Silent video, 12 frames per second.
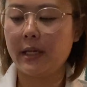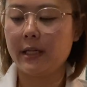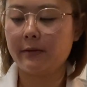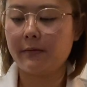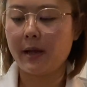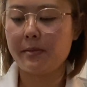gauge,
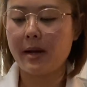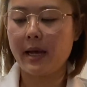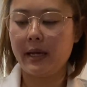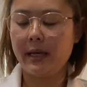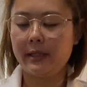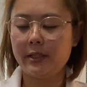5 by
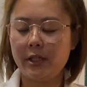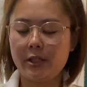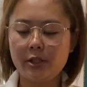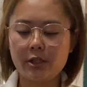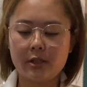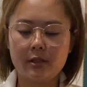8
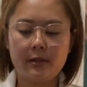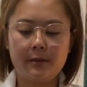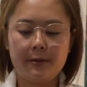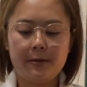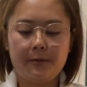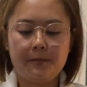inch.
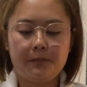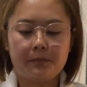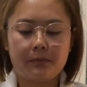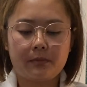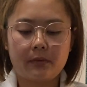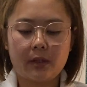
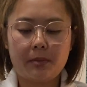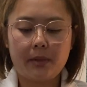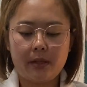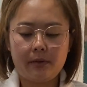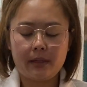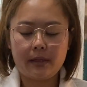
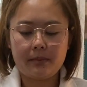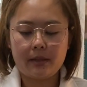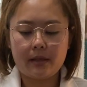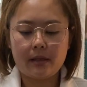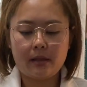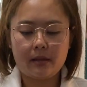Peel like
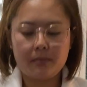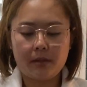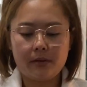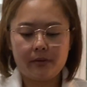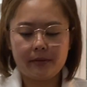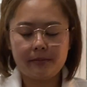banana
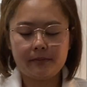peel.